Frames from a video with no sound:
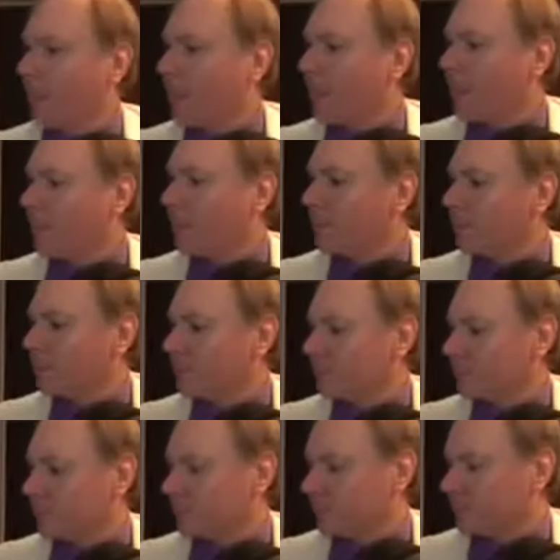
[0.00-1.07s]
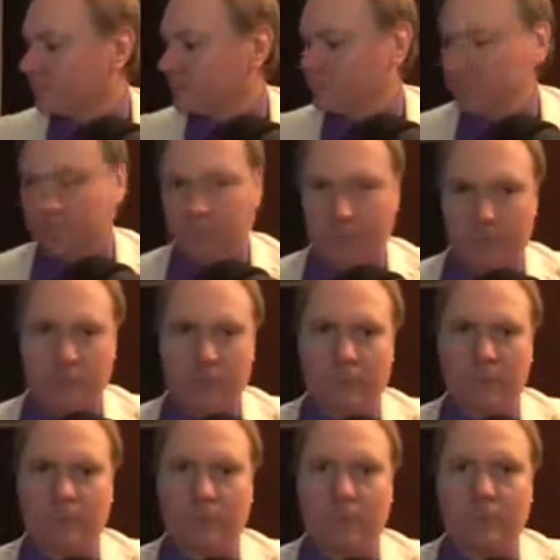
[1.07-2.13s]
as recently as let's say 2000
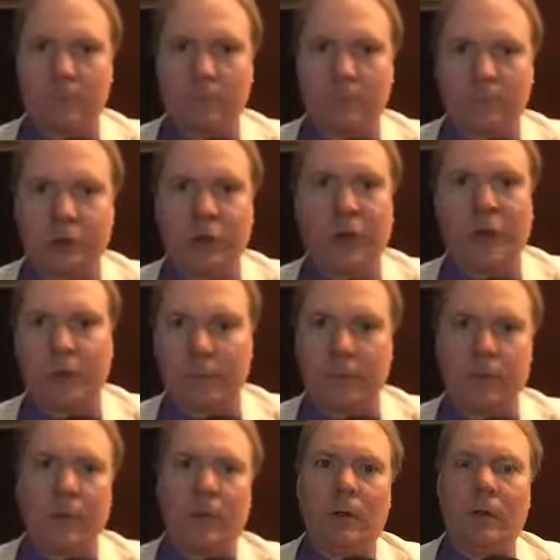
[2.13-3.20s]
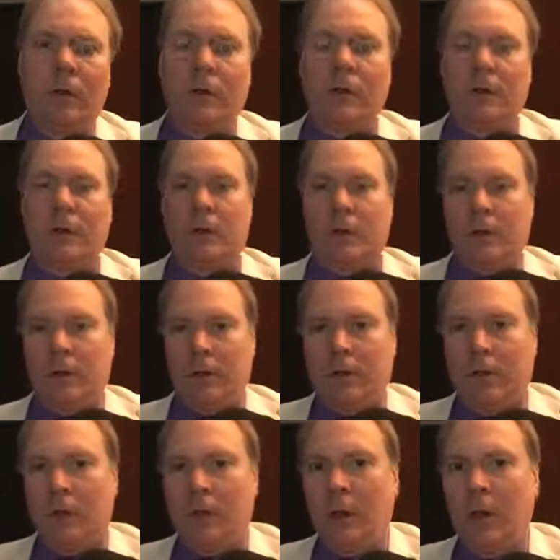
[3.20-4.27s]
sure. 2000, and you
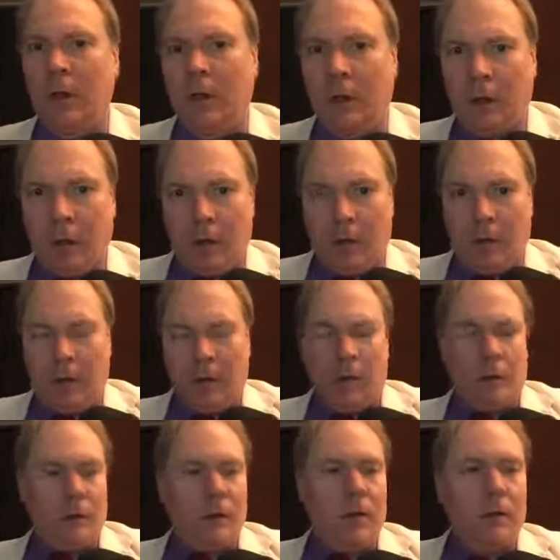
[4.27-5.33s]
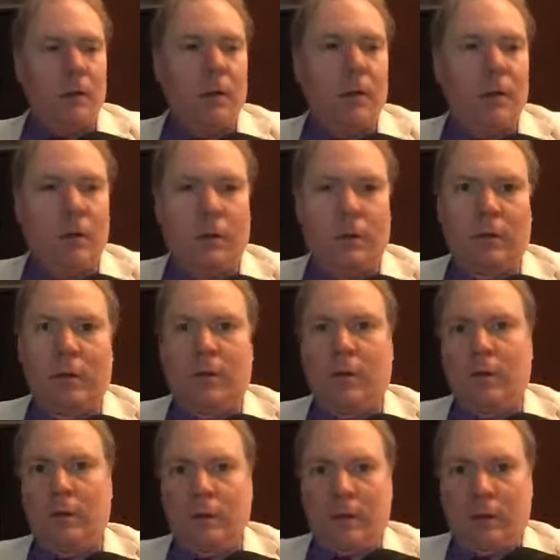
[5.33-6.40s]
compare them to the uh, helmets
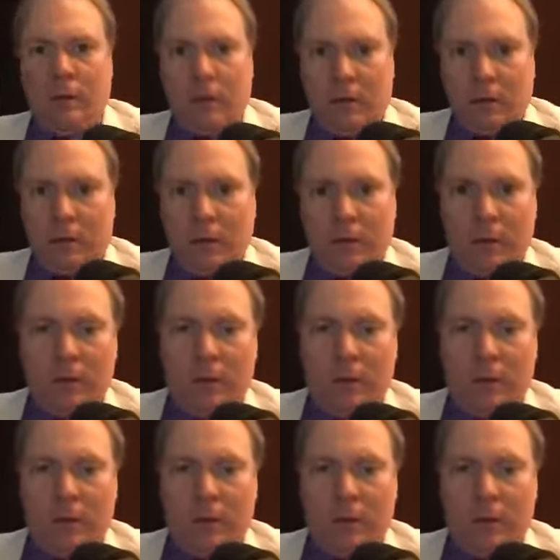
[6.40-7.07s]
they're wearing today,